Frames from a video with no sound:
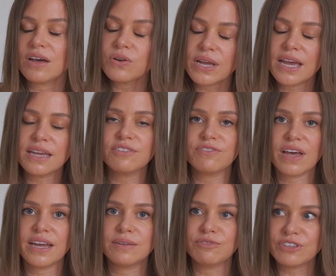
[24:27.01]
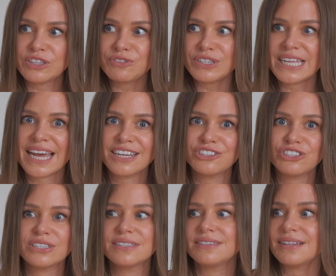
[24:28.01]
okay, fine, I'm feeling really
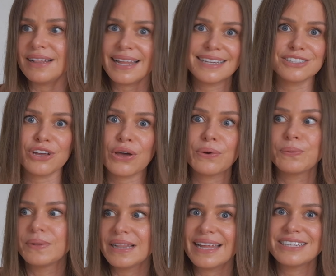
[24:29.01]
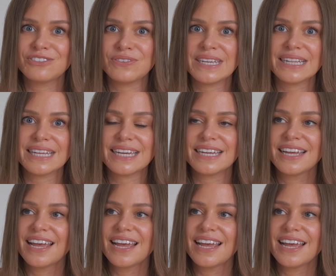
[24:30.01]
anxious, let's go, let's feel it.